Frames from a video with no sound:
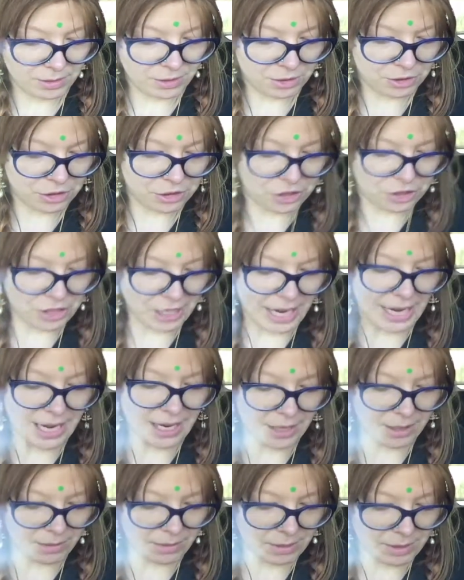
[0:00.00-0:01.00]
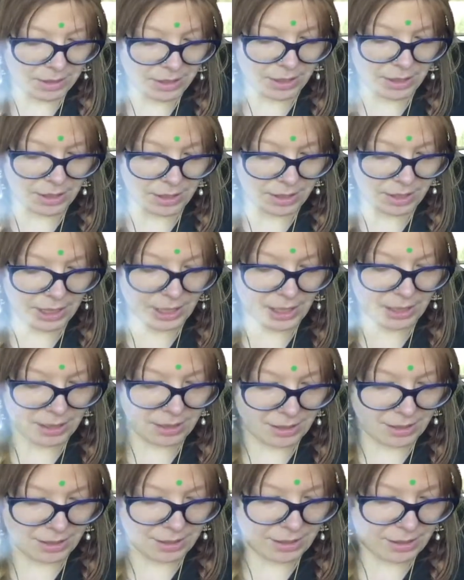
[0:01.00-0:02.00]

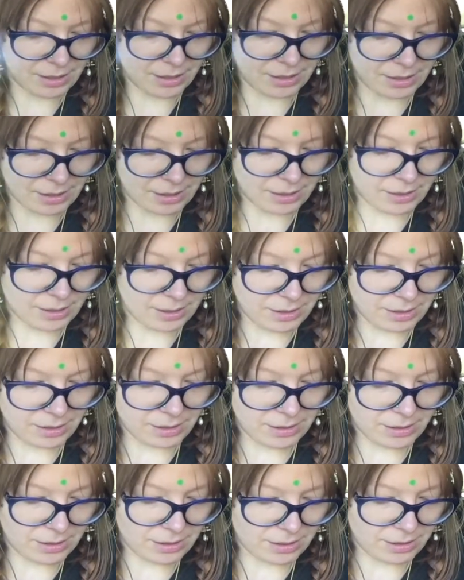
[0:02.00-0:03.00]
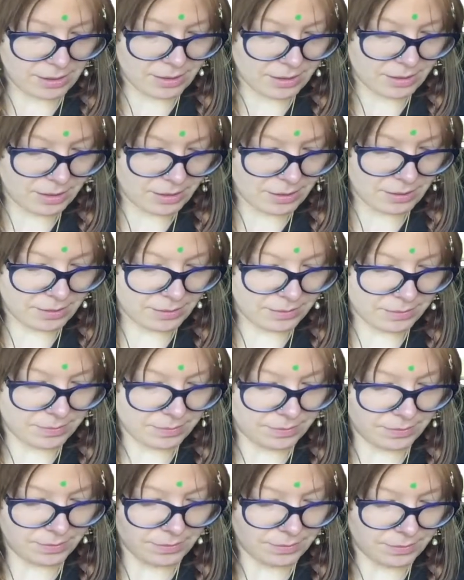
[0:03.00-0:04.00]

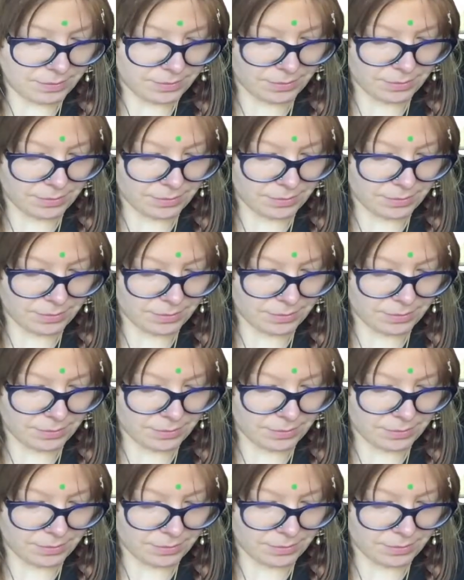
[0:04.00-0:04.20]
(silent)